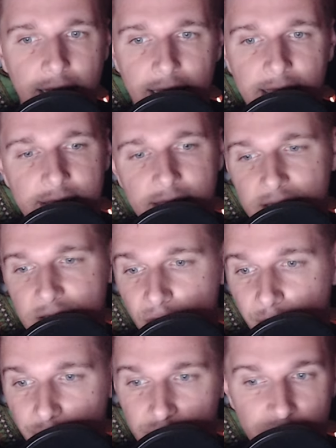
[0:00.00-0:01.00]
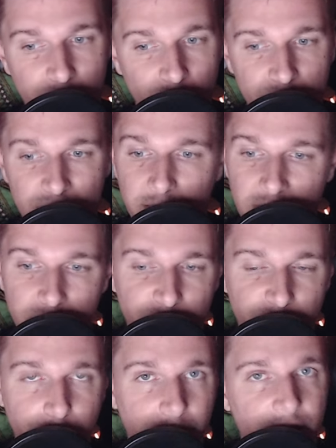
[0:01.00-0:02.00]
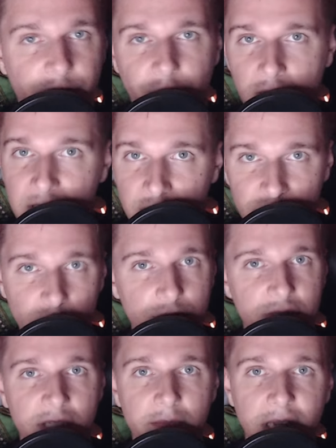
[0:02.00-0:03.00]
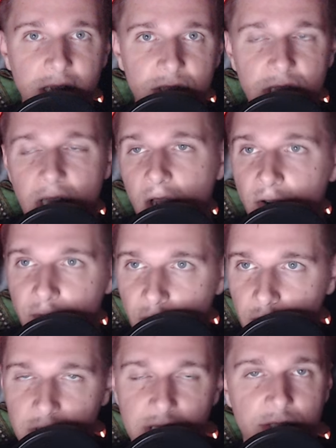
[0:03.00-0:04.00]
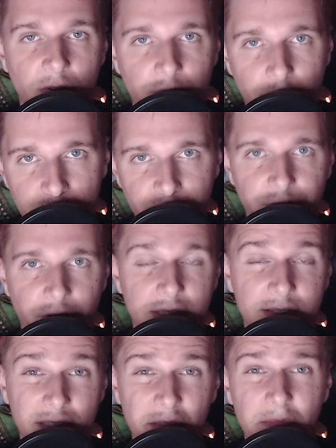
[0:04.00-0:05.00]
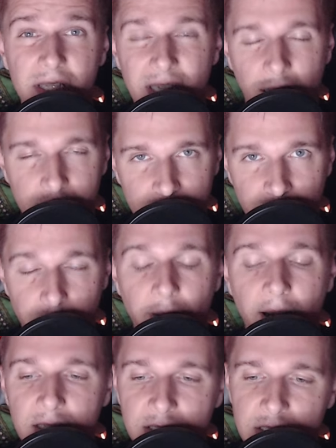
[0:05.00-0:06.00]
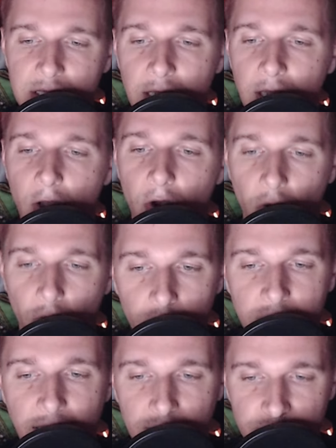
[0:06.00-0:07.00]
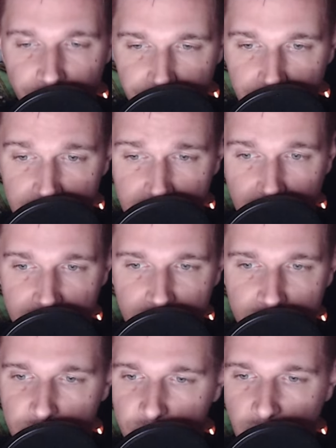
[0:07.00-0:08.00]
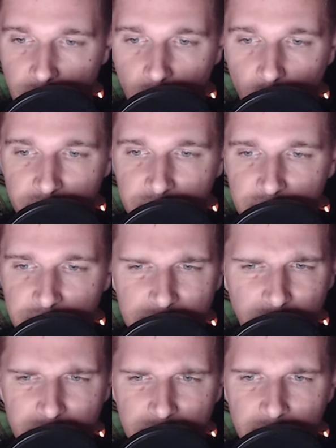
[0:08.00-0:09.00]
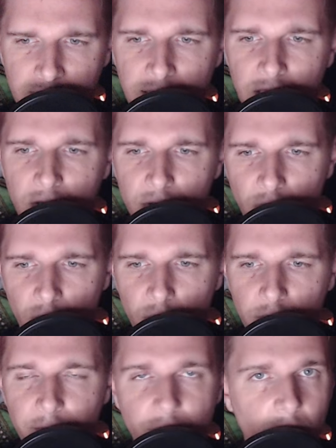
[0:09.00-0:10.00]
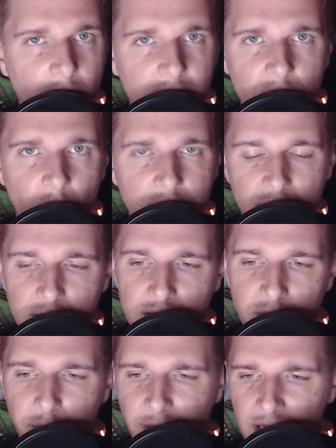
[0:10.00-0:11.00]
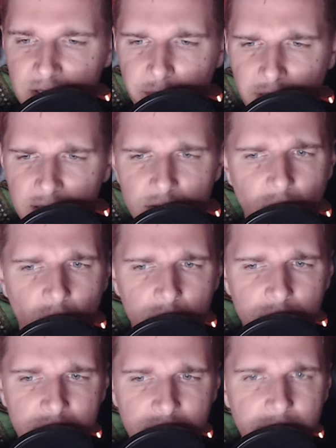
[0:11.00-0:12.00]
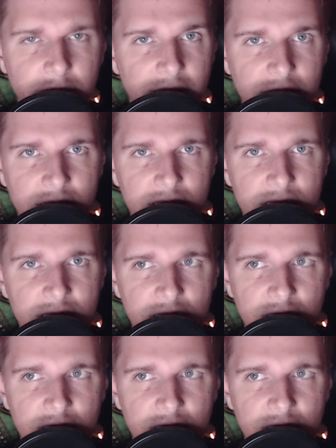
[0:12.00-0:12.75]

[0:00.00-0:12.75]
And at some point, he was, I mean, back his own teammates, throwing his own mother teammates under the bus, all kinds of things like this, which are obviously, I mean, you know, throw anyone under the bus but your own teammates,